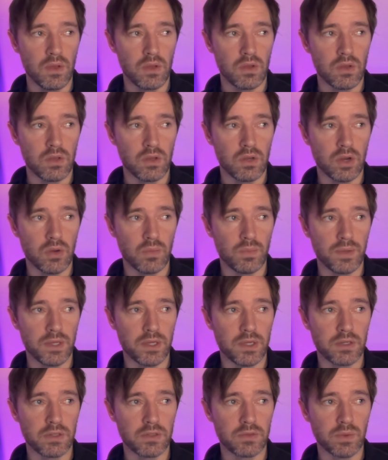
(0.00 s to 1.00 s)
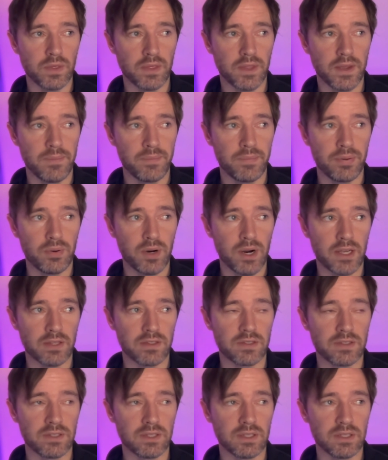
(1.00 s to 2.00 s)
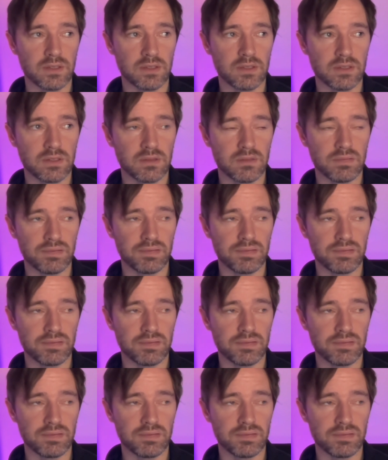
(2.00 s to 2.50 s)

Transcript: Because when they press, it's